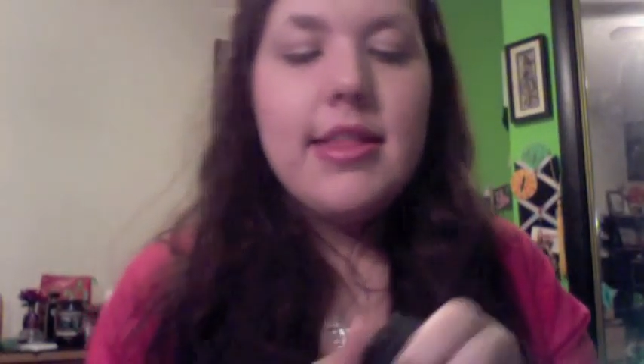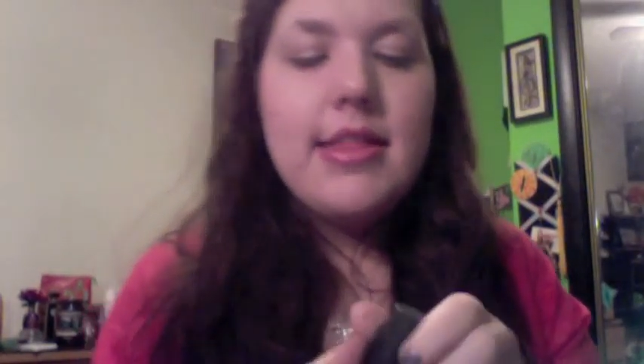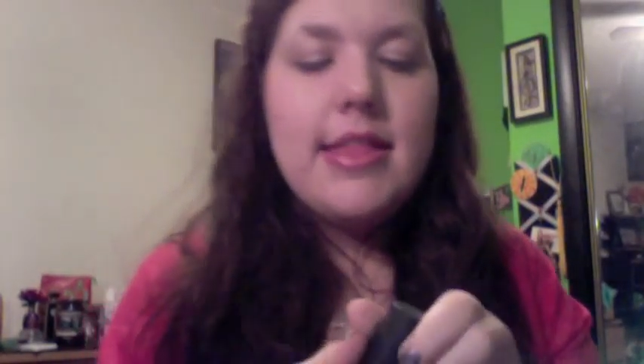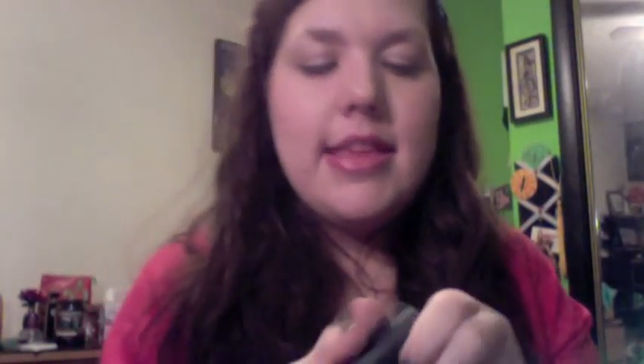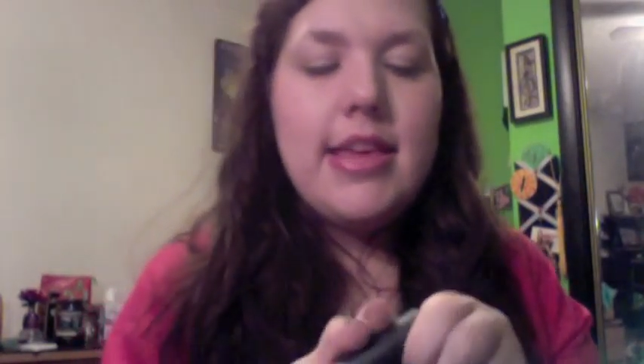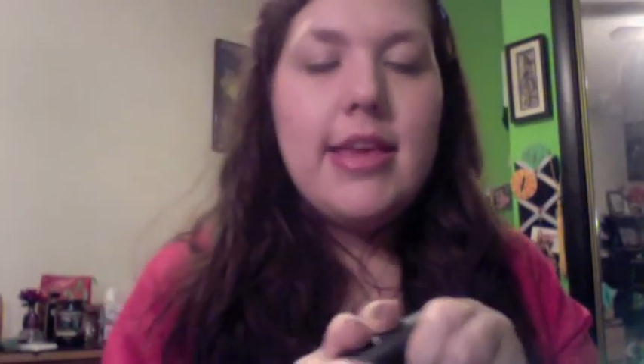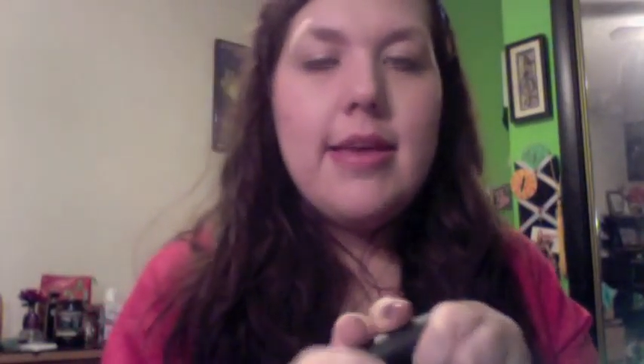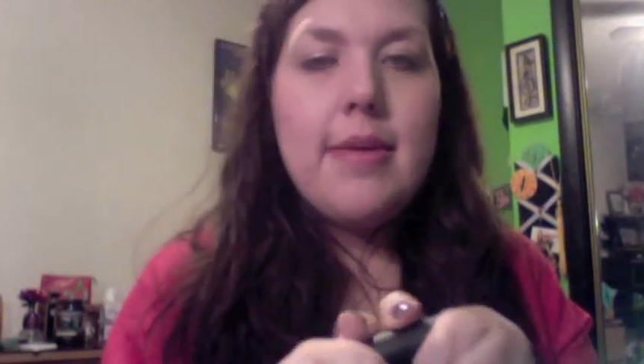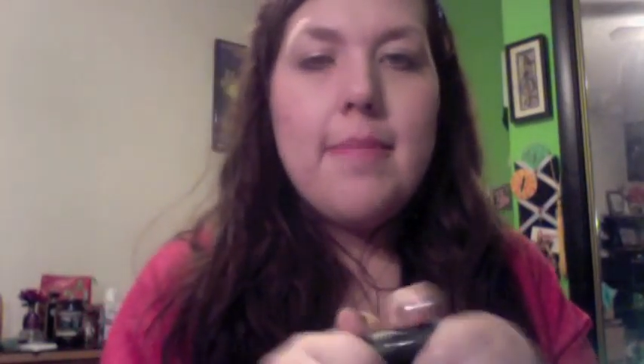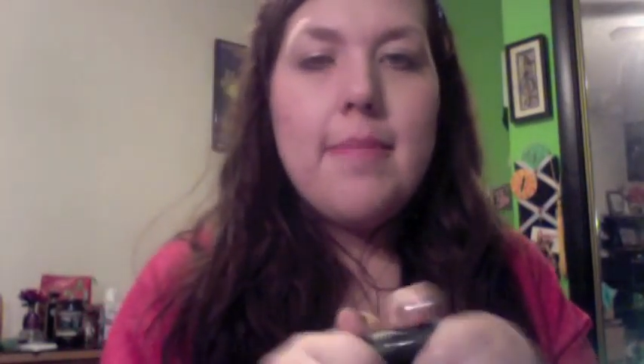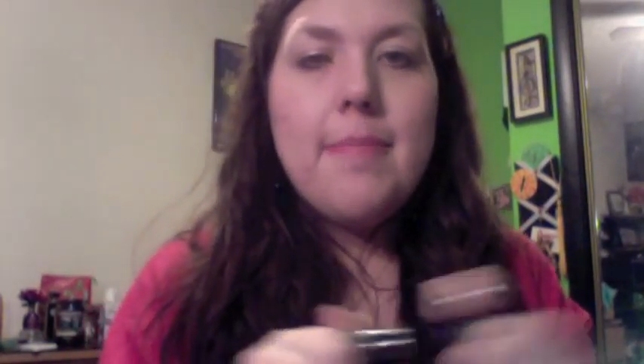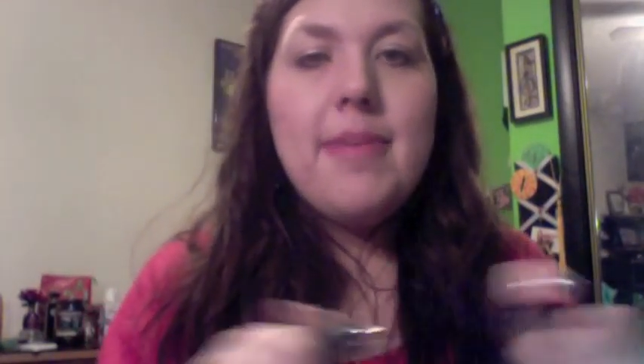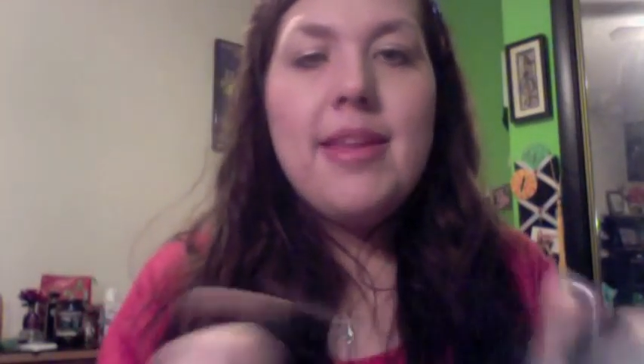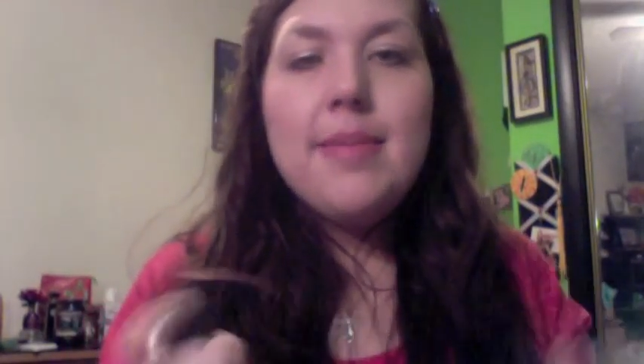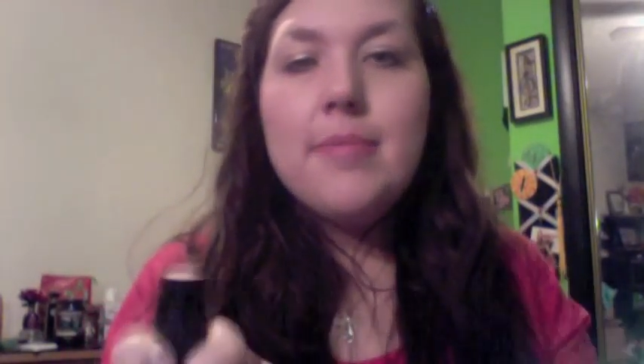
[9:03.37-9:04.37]
the
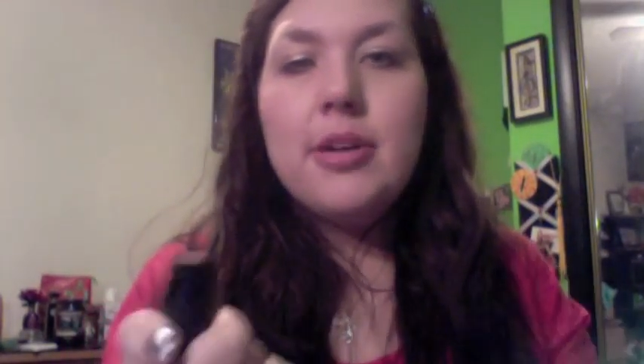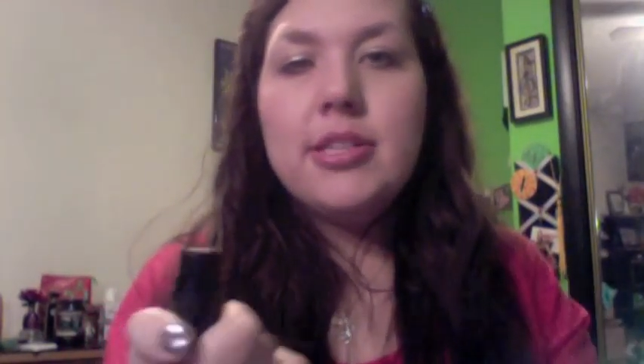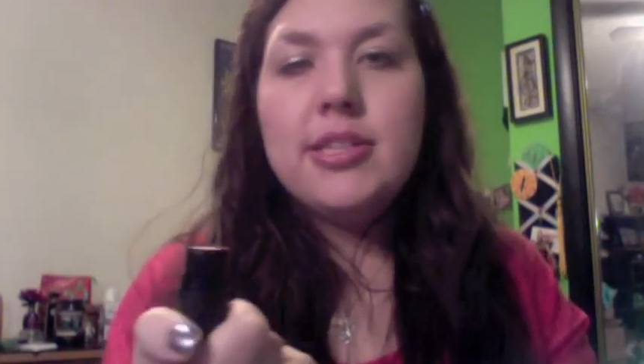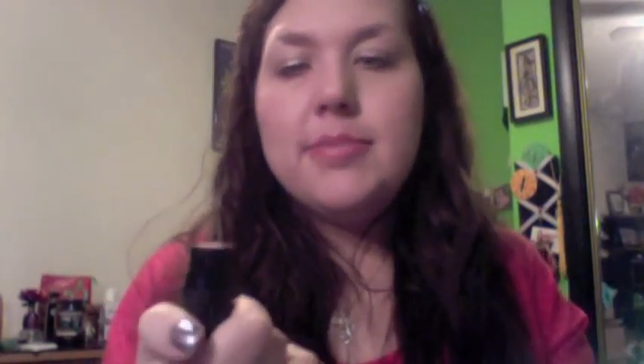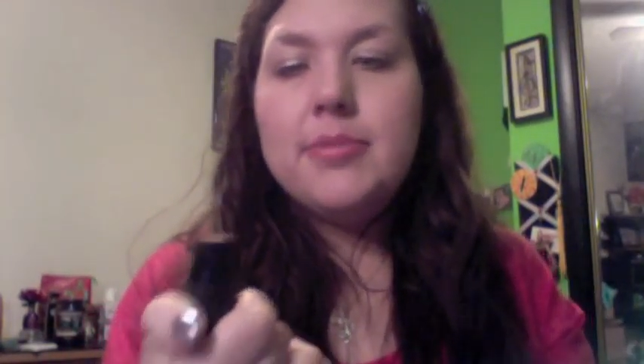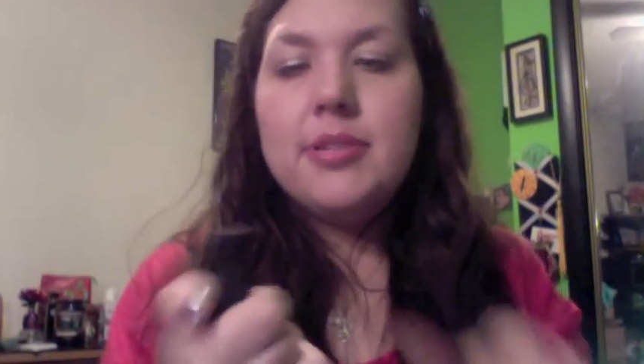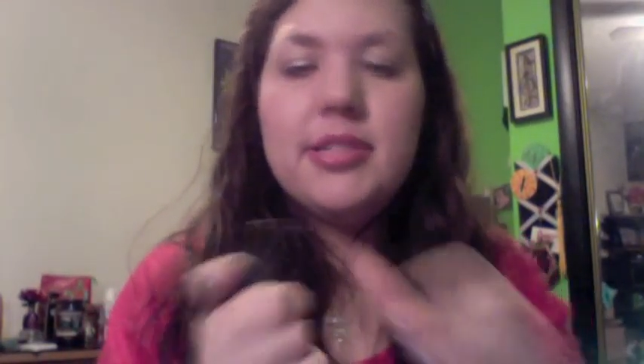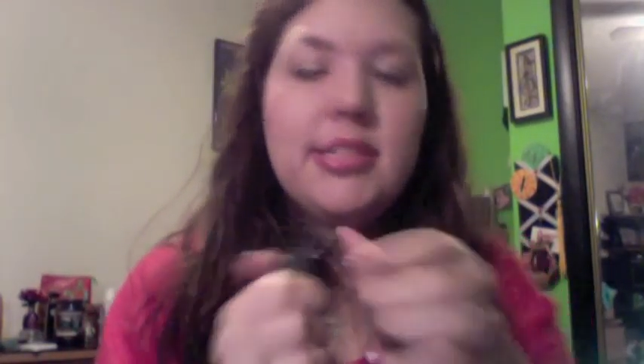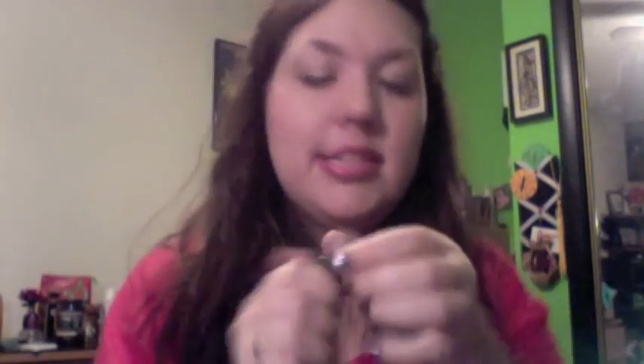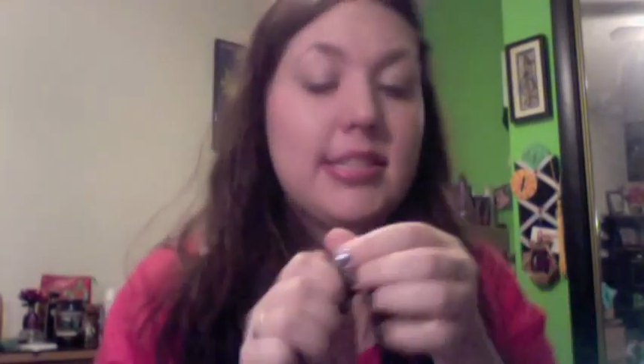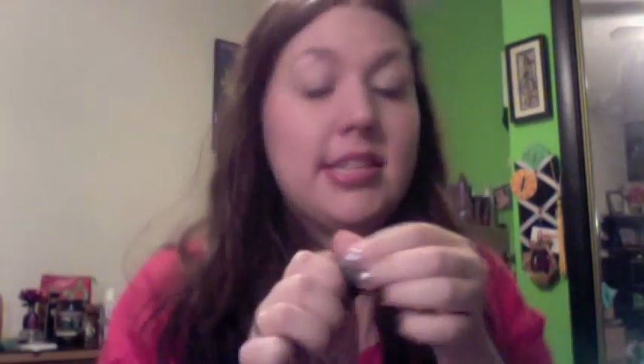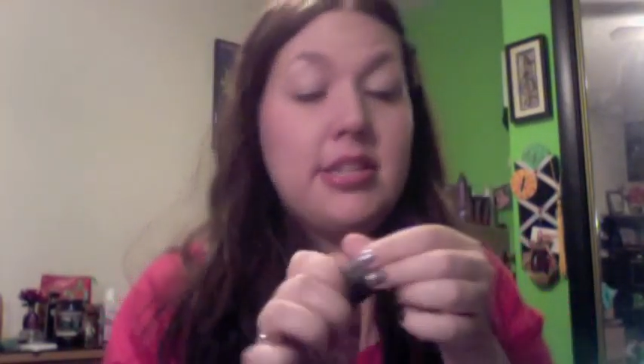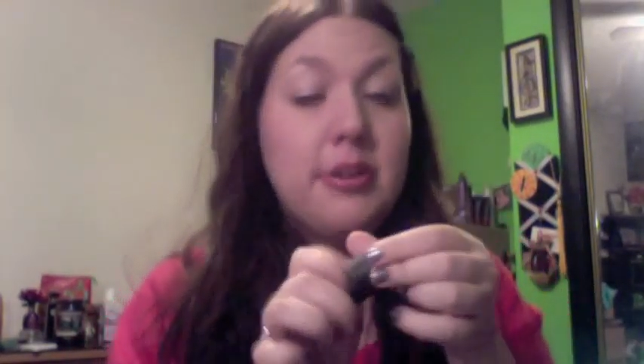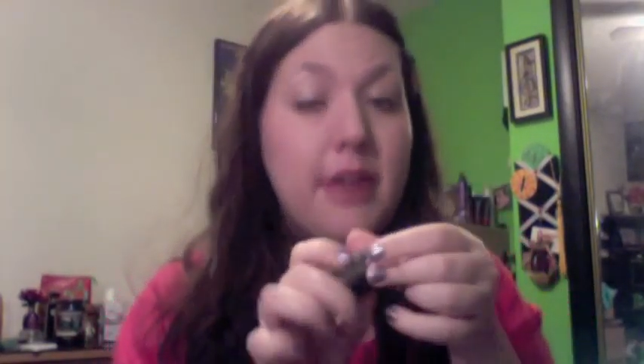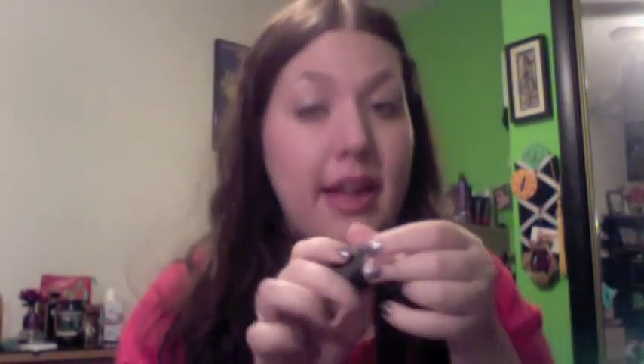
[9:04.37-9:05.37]
mini multiples because
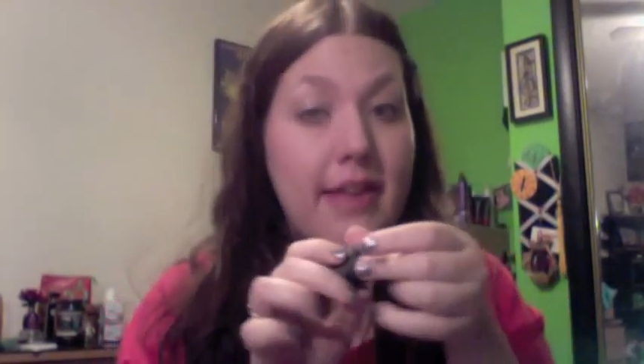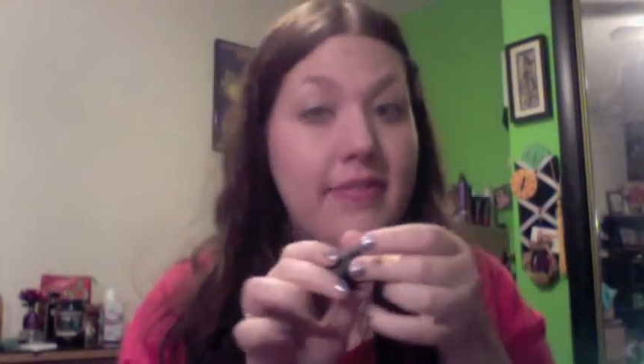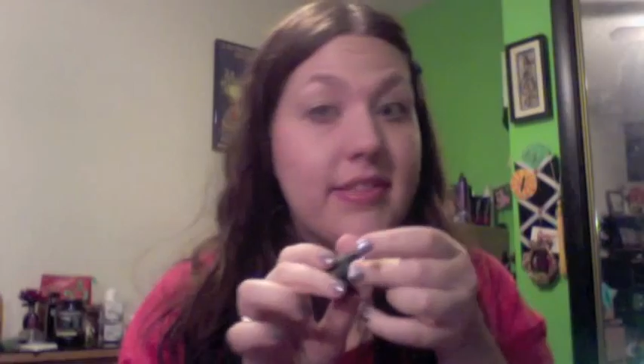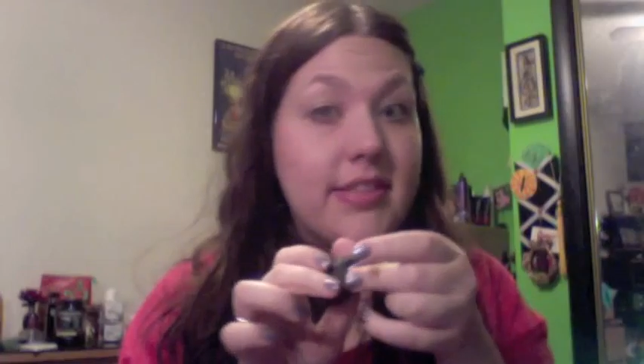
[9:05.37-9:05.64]
I don't have